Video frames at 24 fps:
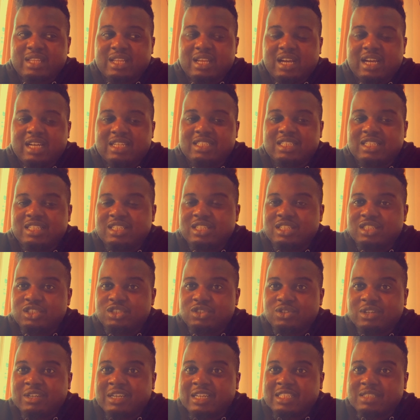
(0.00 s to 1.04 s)
didn't
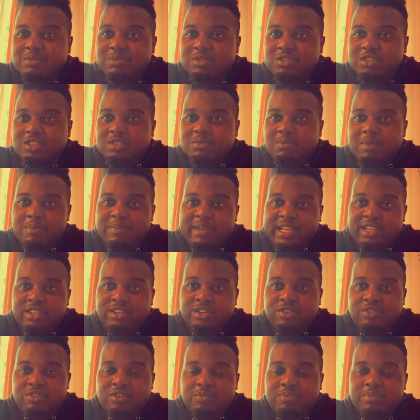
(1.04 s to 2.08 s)
enjoy it as much as my
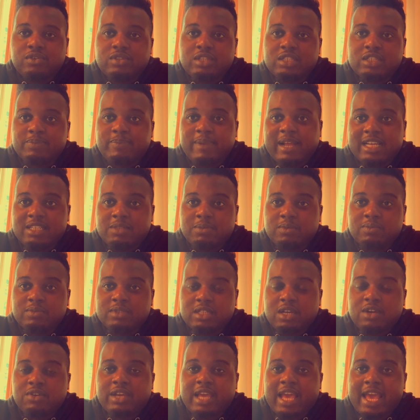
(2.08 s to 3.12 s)
medical, but this placement was
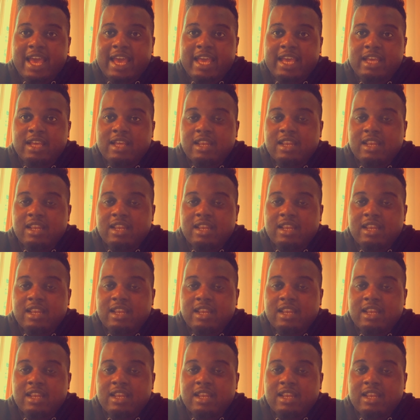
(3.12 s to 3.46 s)
okay.